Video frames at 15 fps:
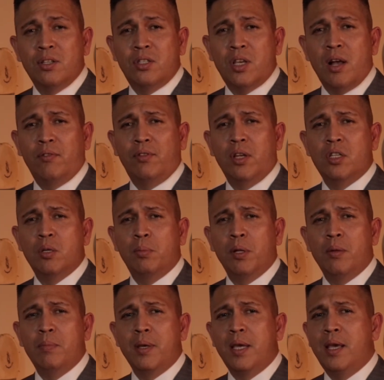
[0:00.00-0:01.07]
Self
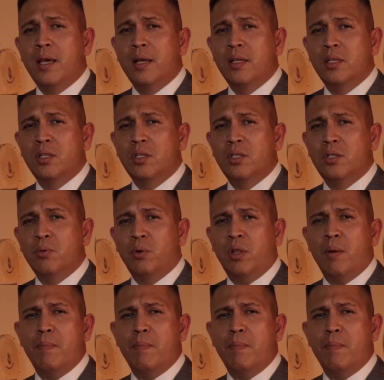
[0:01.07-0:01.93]
discipline begins with